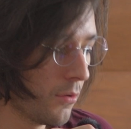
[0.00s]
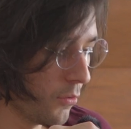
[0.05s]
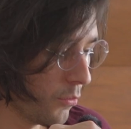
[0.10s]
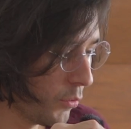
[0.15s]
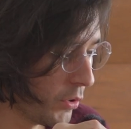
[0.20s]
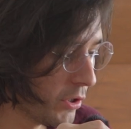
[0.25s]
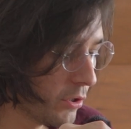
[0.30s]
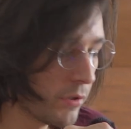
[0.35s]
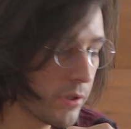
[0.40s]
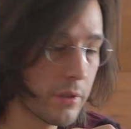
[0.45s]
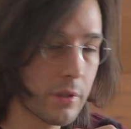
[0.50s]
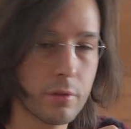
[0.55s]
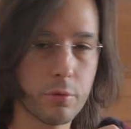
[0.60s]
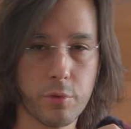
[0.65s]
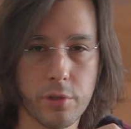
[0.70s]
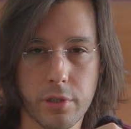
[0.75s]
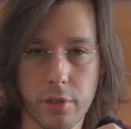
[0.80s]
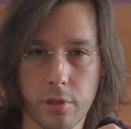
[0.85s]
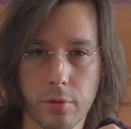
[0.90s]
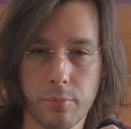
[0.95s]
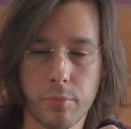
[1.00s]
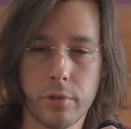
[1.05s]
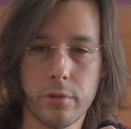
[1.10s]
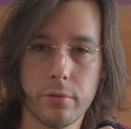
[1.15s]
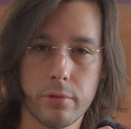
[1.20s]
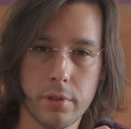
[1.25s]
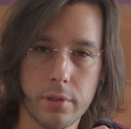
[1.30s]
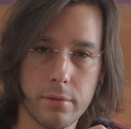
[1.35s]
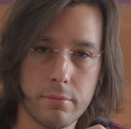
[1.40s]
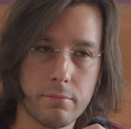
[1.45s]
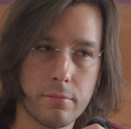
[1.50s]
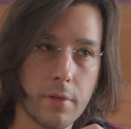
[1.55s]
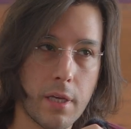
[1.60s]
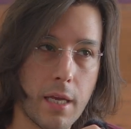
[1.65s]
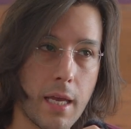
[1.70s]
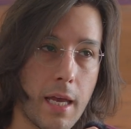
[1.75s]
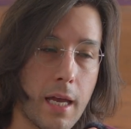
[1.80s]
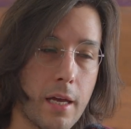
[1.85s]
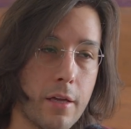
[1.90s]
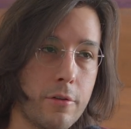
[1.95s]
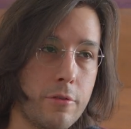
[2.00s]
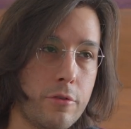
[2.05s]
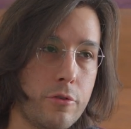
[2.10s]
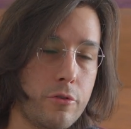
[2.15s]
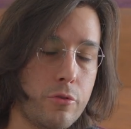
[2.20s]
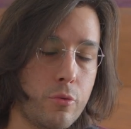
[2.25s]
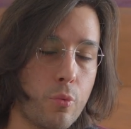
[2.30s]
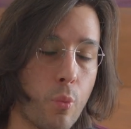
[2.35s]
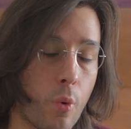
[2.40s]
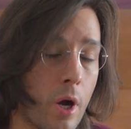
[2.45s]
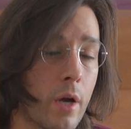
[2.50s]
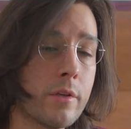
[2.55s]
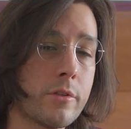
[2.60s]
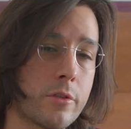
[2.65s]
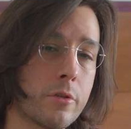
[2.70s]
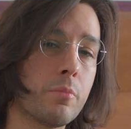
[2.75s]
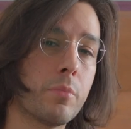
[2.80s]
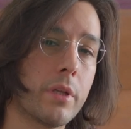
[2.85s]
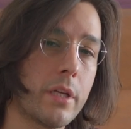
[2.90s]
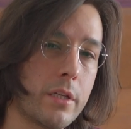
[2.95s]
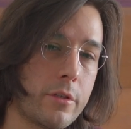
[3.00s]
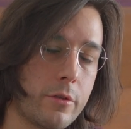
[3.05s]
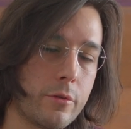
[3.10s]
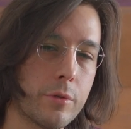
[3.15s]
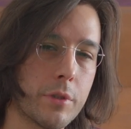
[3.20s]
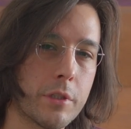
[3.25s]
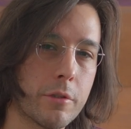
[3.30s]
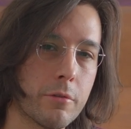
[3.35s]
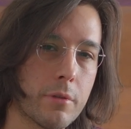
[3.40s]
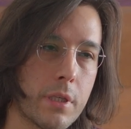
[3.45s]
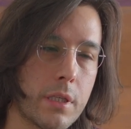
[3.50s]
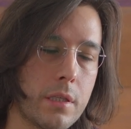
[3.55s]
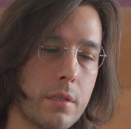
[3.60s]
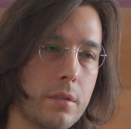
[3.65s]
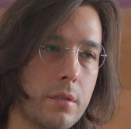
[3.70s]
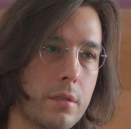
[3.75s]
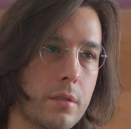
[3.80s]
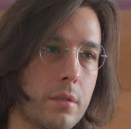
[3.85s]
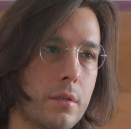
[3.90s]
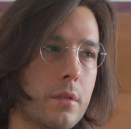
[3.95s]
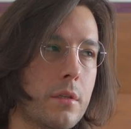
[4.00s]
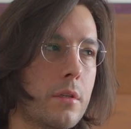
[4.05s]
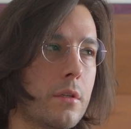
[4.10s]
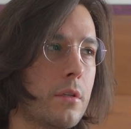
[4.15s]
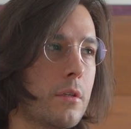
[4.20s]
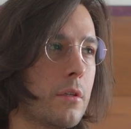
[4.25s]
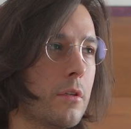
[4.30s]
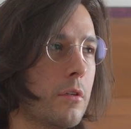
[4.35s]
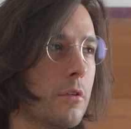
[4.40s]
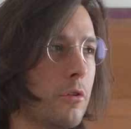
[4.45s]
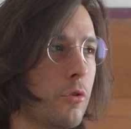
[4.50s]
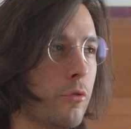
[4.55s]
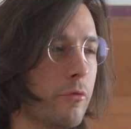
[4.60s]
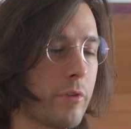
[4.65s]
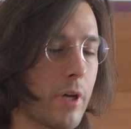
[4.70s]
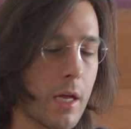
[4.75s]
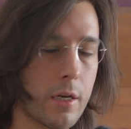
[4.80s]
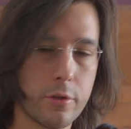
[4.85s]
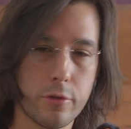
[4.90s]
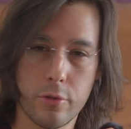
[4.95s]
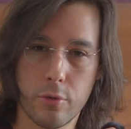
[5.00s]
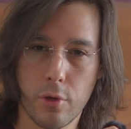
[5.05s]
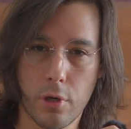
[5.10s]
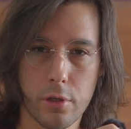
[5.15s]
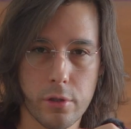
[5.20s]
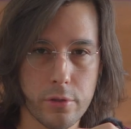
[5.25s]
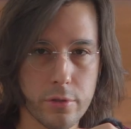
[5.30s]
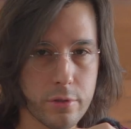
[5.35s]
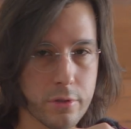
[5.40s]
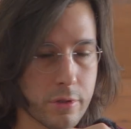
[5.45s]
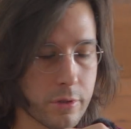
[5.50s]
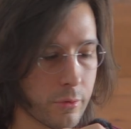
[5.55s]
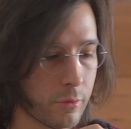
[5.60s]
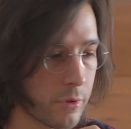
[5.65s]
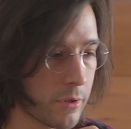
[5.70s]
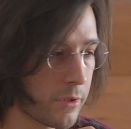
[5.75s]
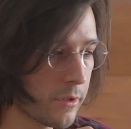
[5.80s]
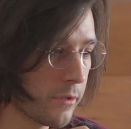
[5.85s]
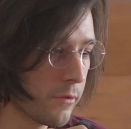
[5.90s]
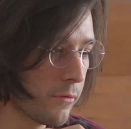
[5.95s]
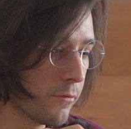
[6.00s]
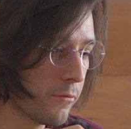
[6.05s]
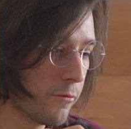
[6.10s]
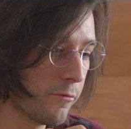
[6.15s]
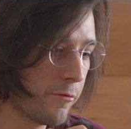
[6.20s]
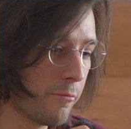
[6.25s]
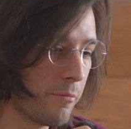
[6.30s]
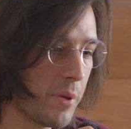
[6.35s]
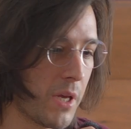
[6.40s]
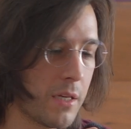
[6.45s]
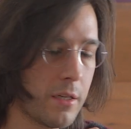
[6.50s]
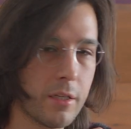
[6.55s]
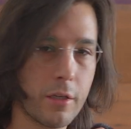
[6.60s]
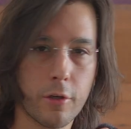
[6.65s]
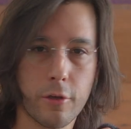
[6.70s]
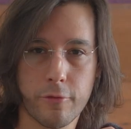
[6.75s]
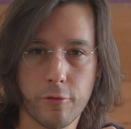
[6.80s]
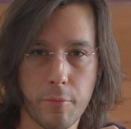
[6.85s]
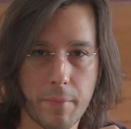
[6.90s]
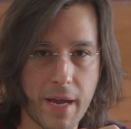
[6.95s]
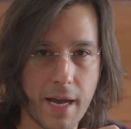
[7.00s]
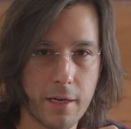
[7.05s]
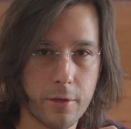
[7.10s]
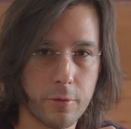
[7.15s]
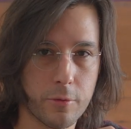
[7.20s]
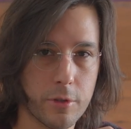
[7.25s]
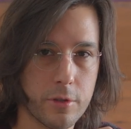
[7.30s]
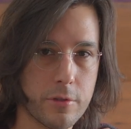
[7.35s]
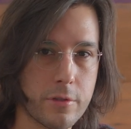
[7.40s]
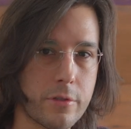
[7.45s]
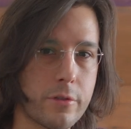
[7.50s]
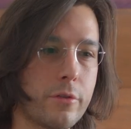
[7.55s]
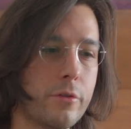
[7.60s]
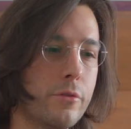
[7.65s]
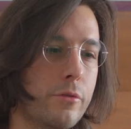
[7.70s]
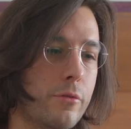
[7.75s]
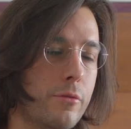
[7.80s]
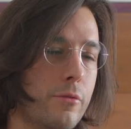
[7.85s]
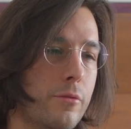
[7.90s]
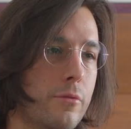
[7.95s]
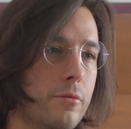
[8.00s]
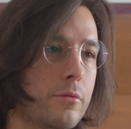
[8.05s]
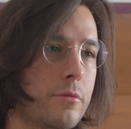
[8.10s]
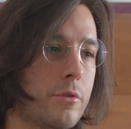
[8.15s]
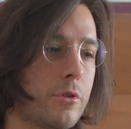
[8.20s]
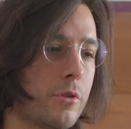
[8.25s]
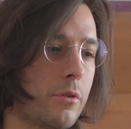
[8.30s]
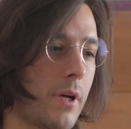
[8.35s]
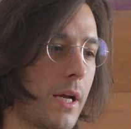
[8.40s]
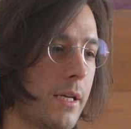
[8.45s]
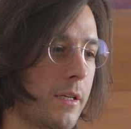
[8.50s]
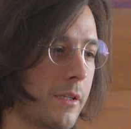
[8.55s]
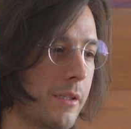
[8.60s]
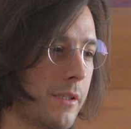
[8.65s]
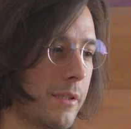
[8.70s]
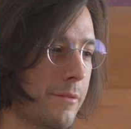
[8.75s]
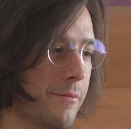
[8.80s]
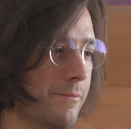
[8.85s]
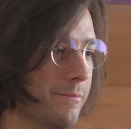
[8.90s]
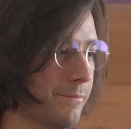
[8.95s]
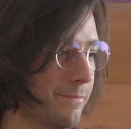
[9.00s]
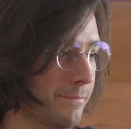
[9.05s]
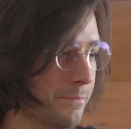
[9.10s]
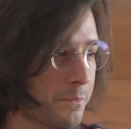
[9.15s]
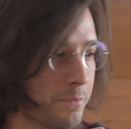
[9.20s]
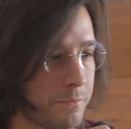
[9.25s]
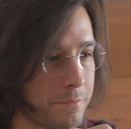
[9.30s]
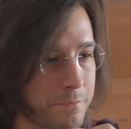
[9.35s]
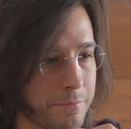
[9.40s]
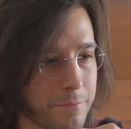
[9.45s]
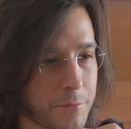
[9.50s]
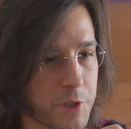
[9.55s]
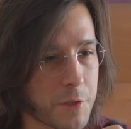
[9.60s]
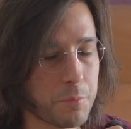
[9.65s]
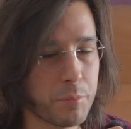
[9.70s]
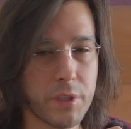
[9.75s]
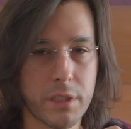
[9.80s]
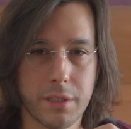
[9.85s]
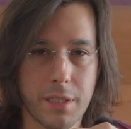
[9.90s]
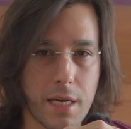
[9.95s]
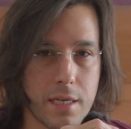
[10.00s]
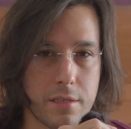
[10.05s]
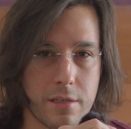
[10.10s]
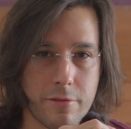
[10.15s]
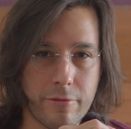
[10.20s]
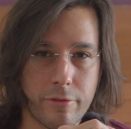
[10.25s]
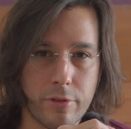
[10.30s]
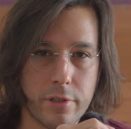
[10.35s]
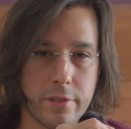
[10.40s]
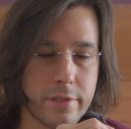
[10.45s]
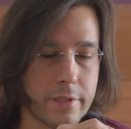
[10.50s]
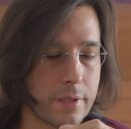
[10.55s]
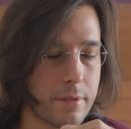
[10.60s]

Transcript: When you're dealing with a computer and you want to play to a grid, you've got to do all sorts of bending over backwards to try to split that difference.